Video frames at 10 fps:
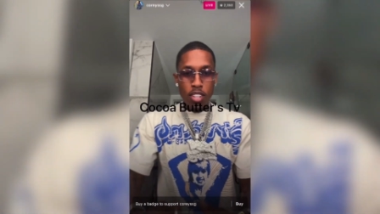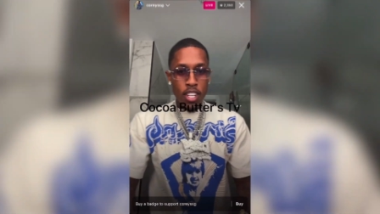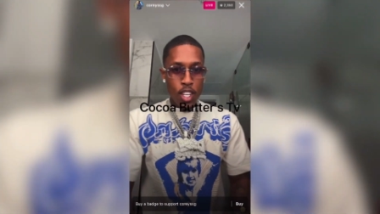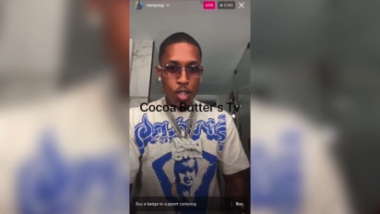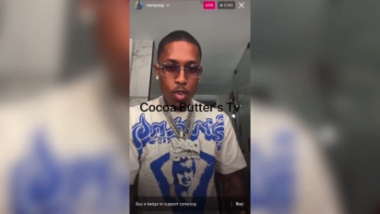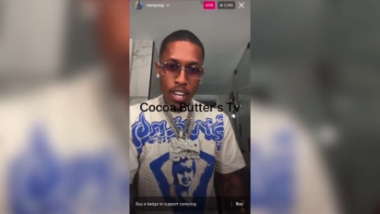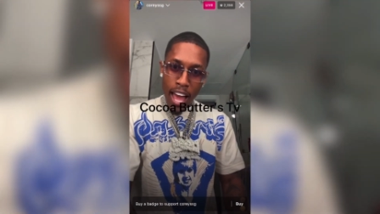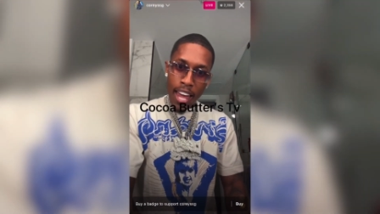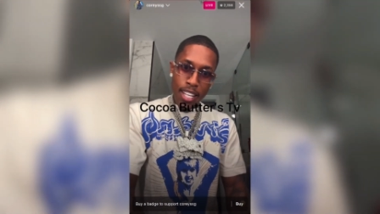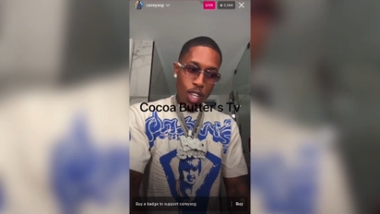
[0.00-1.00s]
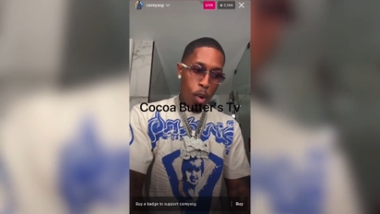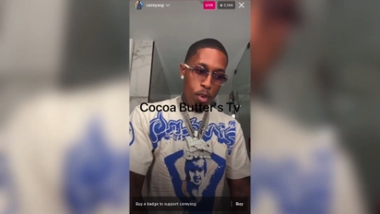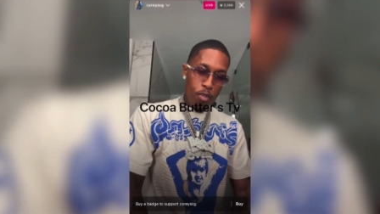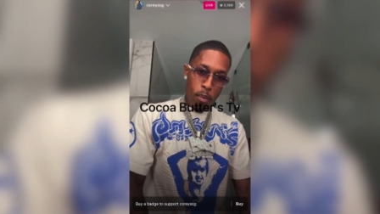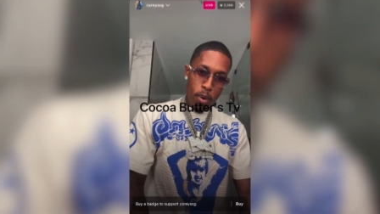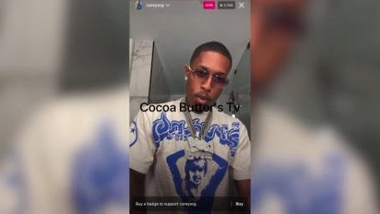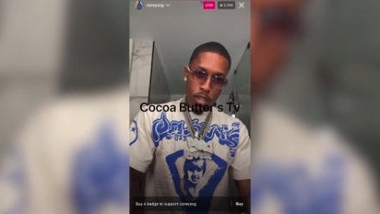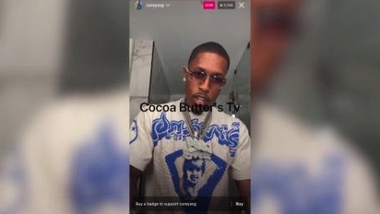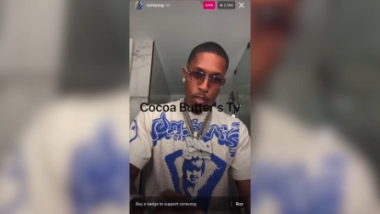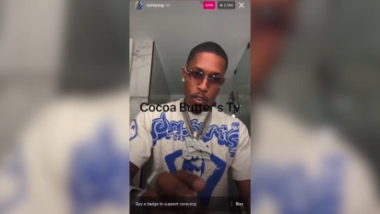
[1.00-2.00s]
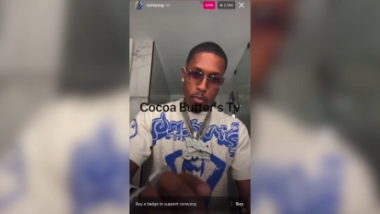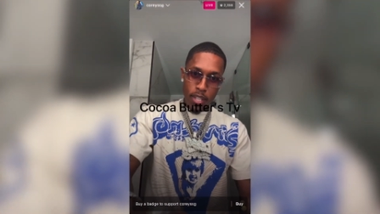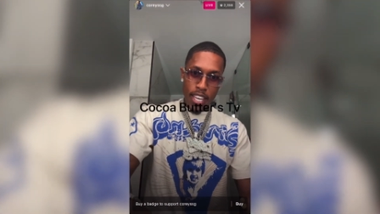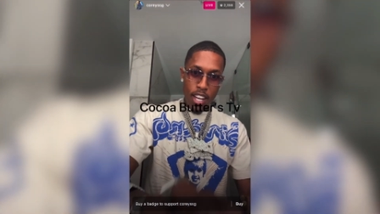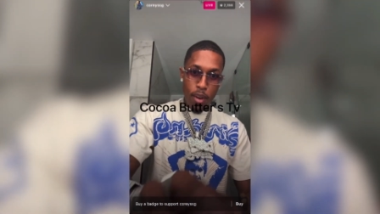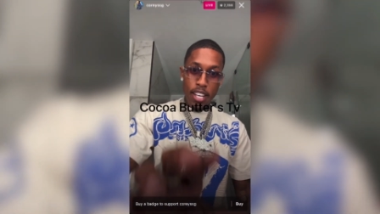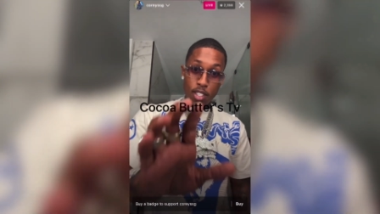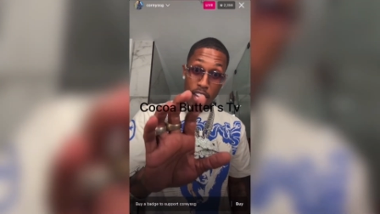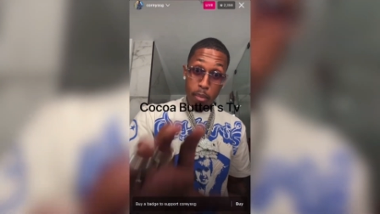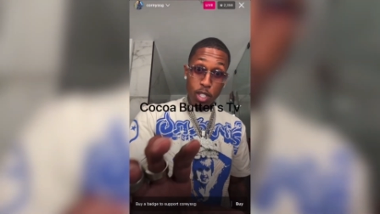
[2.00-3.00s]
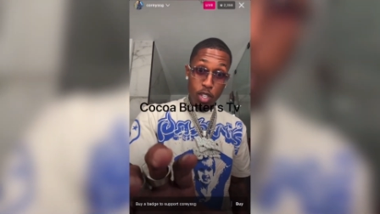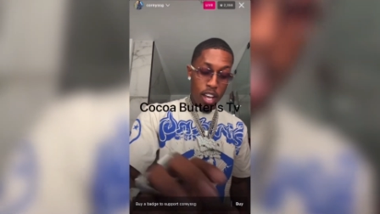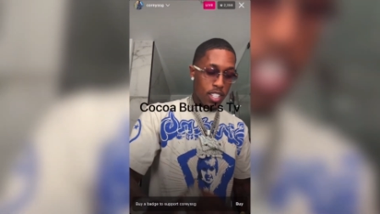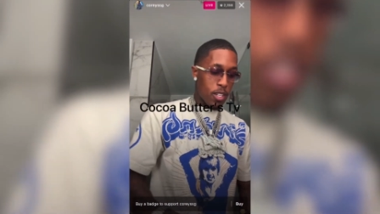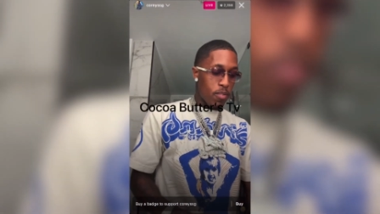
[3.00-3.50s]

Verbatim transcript: you lied and told me you from Puerto Rico from the beginning, right? So now I'm gonna show y'all something.